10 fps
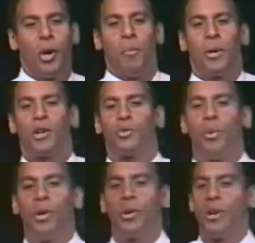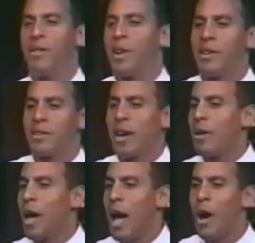Because we don't even
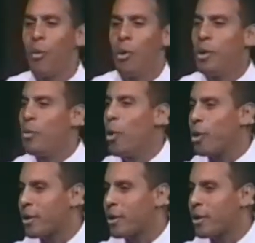understand how we work.